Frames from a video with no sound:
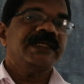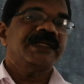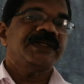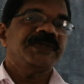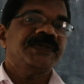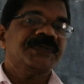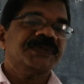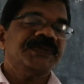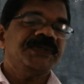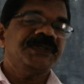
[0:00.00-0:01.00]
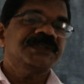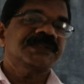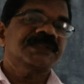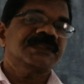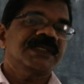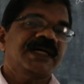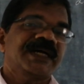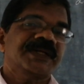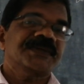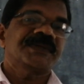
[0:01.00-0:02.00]
and neutrons
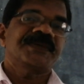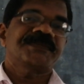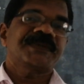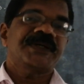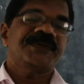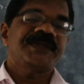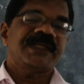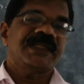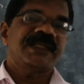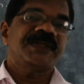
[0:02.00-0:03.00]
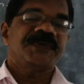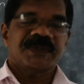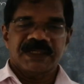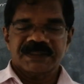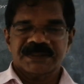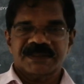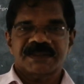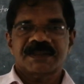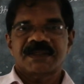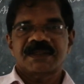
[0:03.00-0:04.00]
are found in the nucleus.
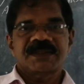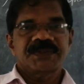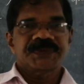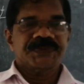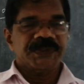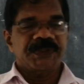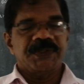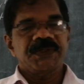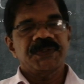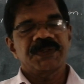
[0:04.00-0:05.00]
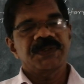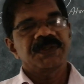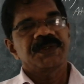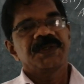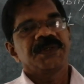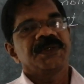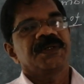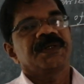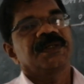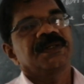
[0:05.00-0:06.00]
So,
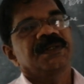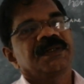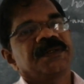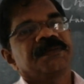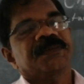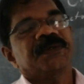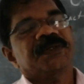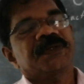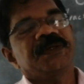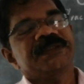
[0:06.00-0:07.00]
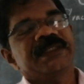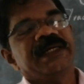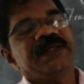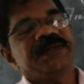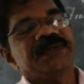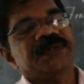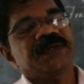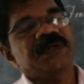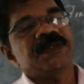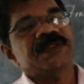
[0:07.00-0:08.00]
protons and
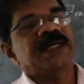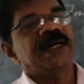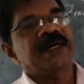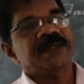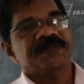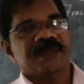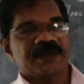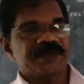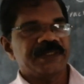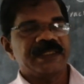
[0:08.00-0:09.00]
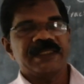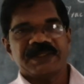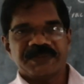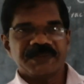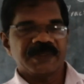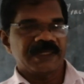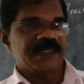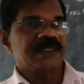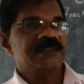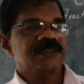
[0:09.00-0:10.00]
neutrons are found in the
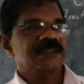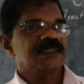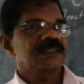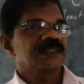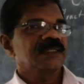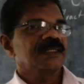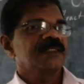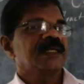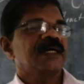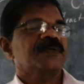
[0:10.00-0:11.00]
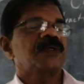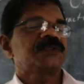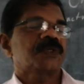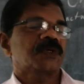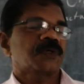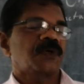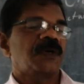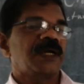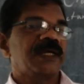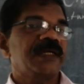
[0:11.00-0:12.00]
nucleus. They are also
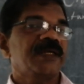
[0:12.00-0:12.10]
called